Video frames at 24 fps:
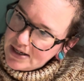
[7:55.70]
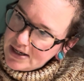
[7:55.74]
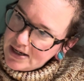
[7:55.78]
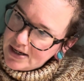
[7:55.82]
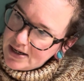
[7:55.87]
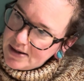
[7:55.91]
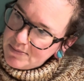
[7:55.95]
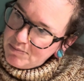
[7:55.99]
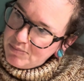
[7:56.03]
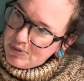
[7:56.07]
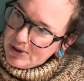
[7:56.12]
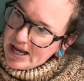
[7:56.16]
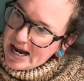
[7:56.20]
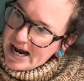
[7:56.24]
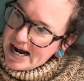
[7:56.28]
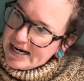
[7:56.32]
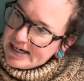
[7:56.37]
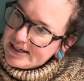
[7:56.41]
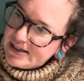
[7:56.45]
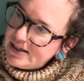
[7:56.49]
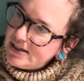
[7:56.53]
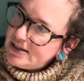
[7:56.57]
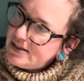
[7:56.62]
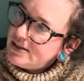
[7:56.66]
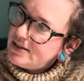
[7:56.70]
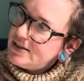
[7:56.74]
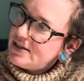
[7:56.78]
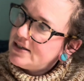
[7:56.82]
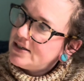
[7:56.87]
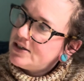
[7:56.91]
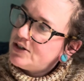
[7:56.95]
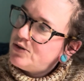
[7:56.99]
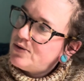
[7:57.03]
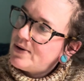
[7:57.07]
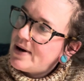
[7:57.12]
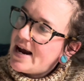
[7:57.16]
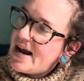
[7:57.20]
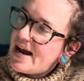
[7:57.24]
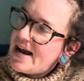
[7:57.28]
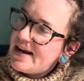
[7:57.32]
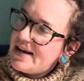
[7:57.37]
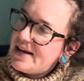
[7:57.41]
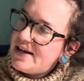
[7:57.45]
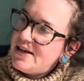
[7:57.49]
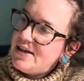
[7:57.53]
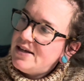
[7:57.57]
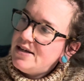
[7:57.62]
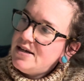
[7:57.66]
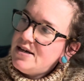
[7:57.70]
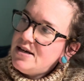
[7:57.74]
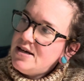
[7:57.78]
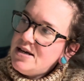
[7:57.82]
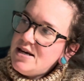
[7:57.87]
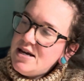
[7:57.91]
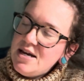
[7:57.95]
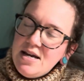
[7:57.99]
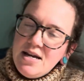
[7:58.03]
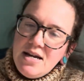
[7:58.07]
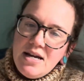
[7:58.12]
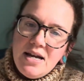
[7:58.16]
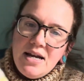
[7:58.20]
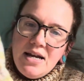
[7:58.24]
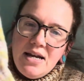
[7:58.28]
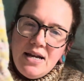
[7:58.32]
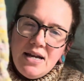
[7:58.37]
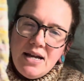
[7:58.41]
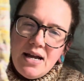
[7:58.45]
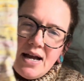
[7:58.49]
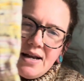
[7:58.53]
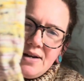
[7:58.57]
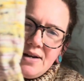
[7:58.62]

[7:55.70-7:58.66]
and black and gray. I